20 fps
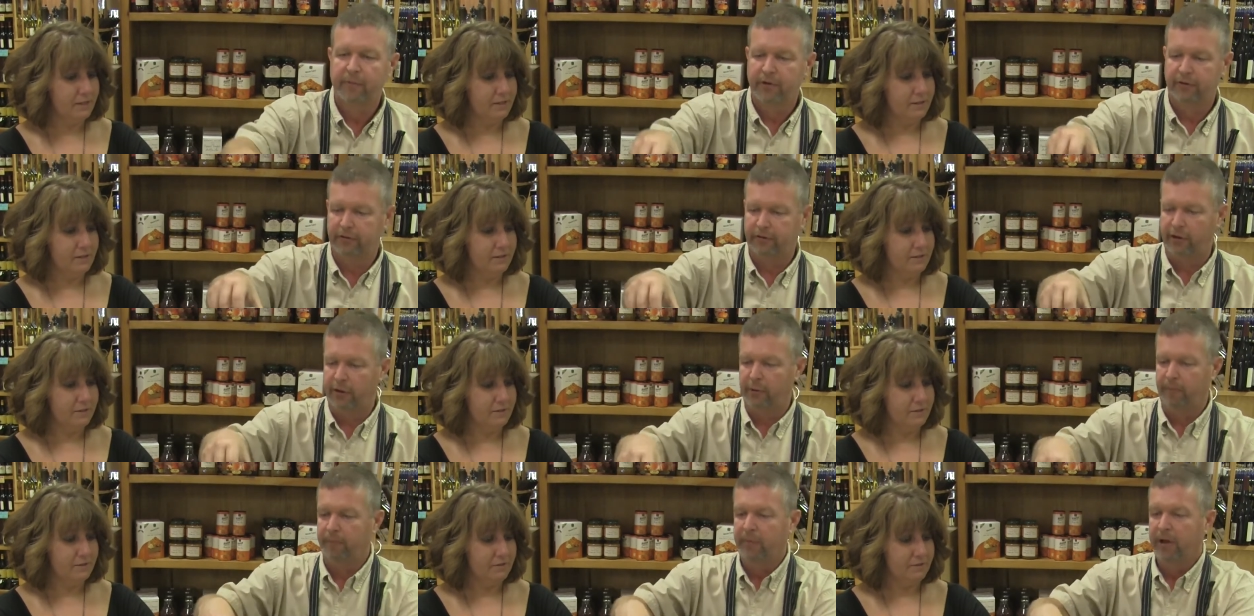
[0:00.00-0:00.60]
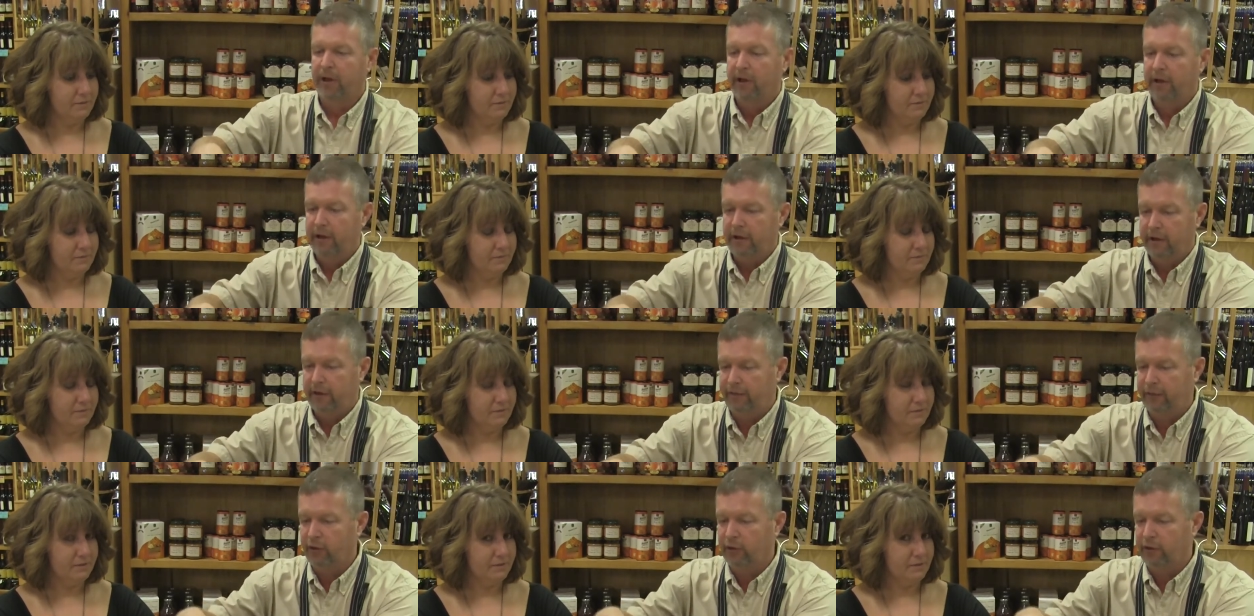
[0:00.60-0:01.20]
Speaker 1: So,
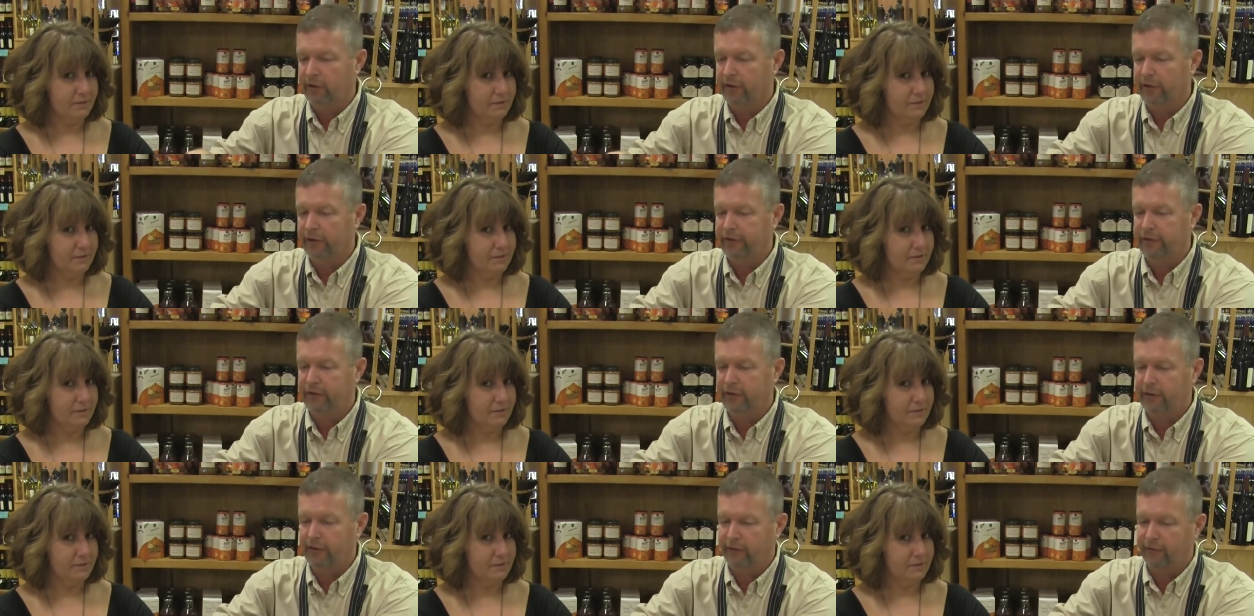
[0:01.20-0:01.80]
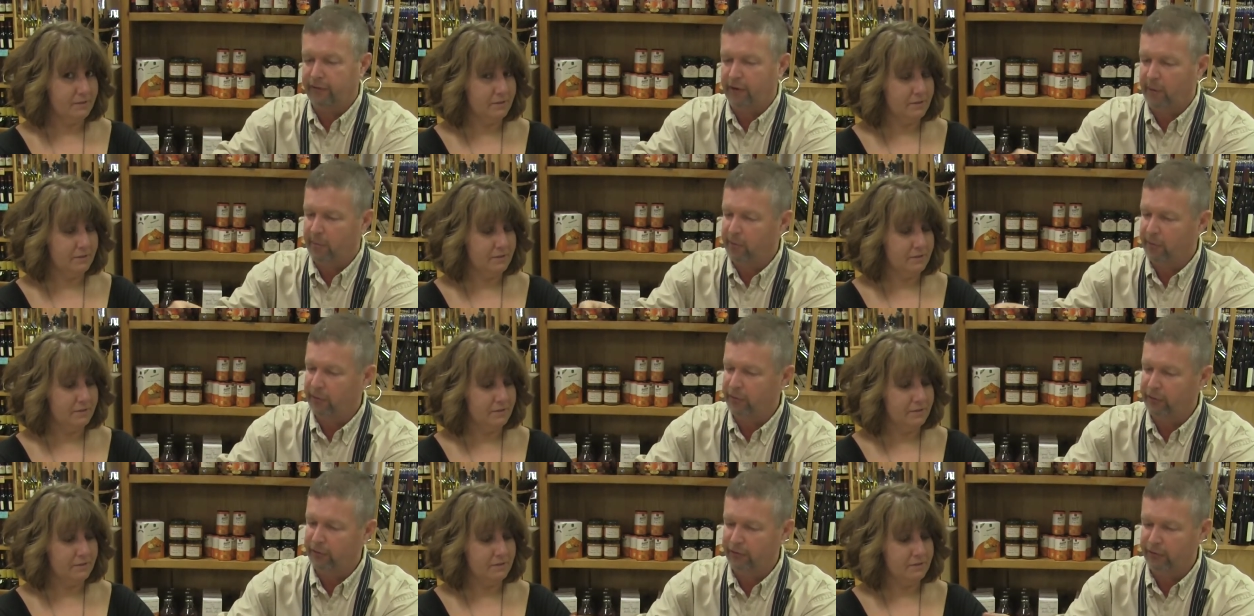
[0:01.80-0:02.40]
if you can listen, if our
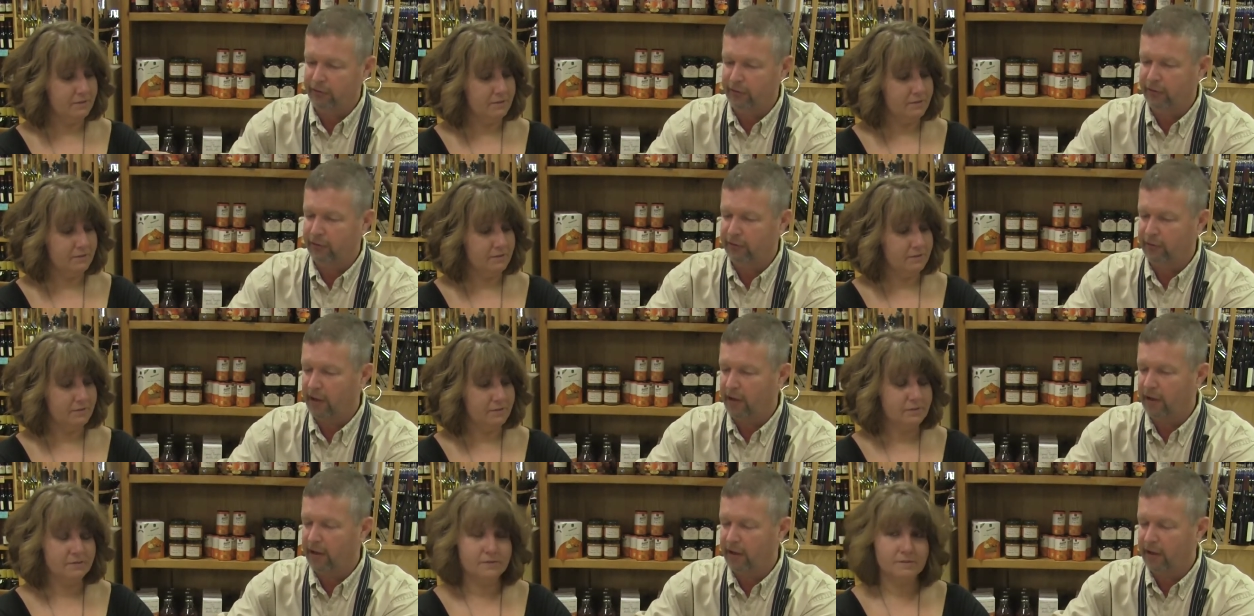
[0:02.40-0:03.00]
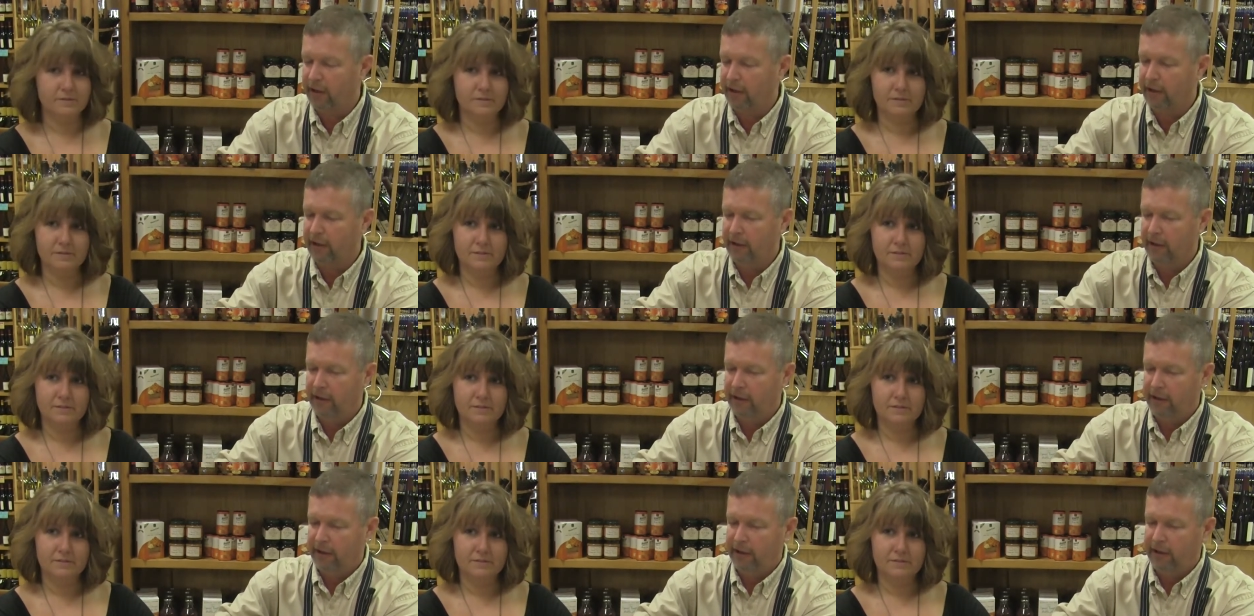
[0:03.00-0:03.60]
producer uh,
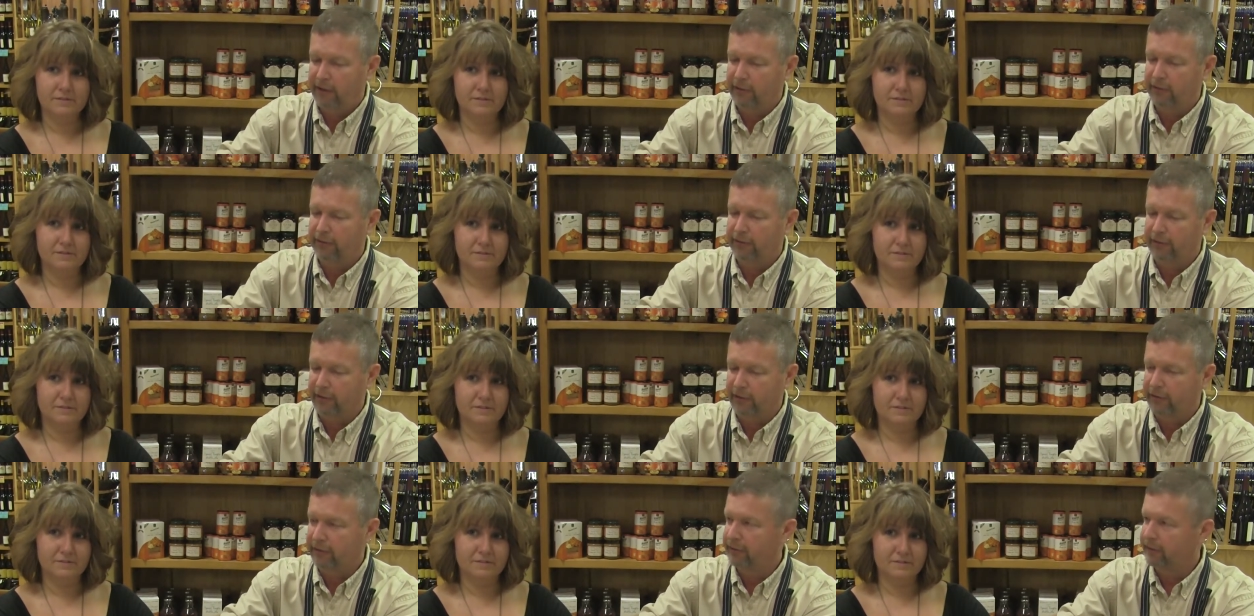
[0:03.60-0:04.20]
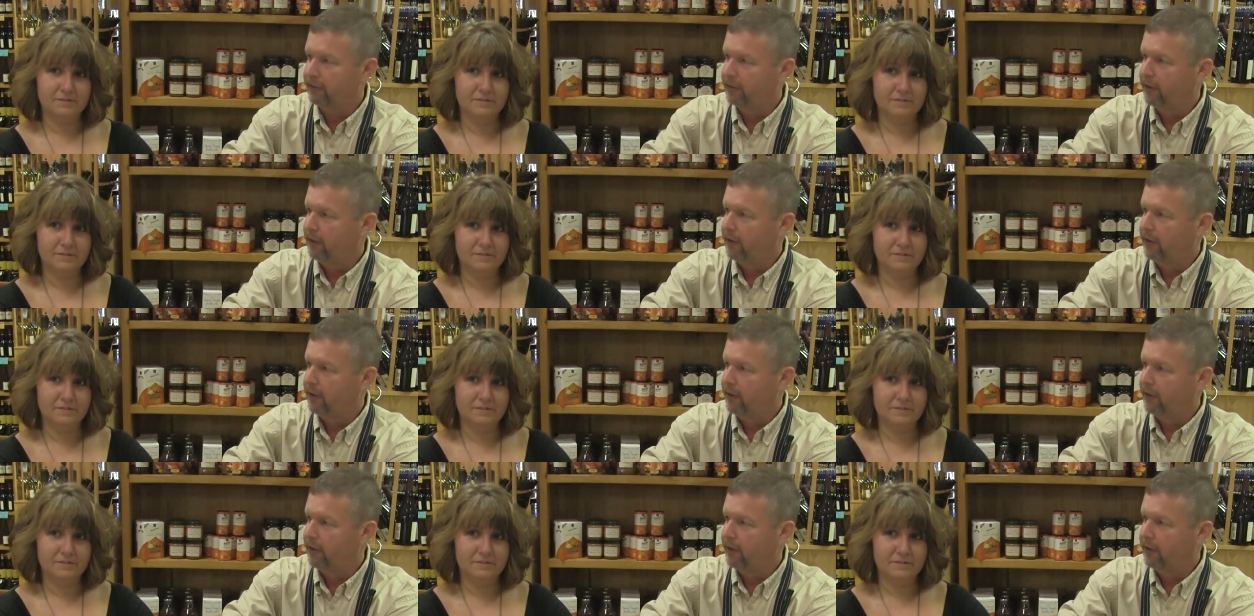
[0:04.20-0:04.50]
hears this,